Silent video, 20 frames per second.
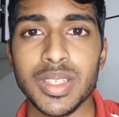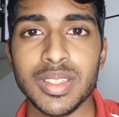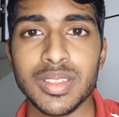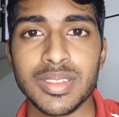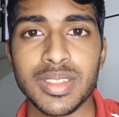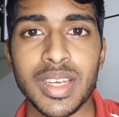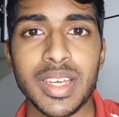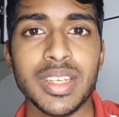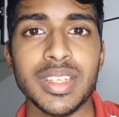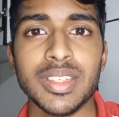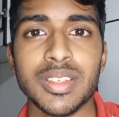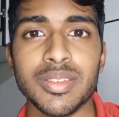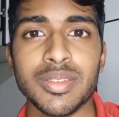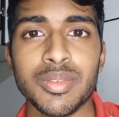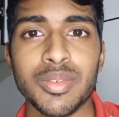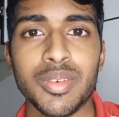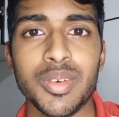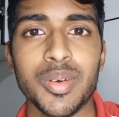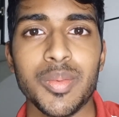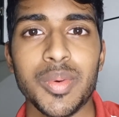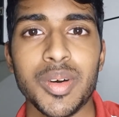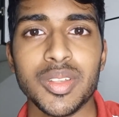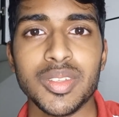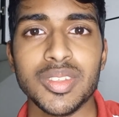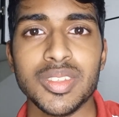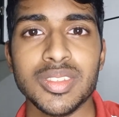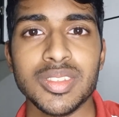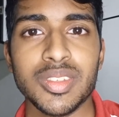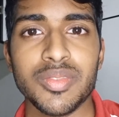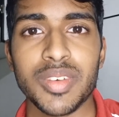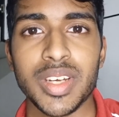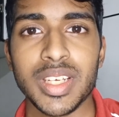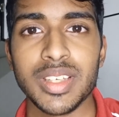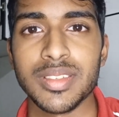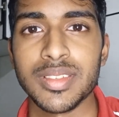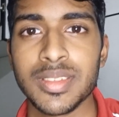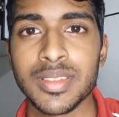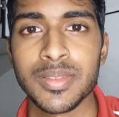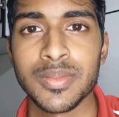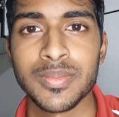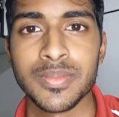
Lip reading: deciding about this device.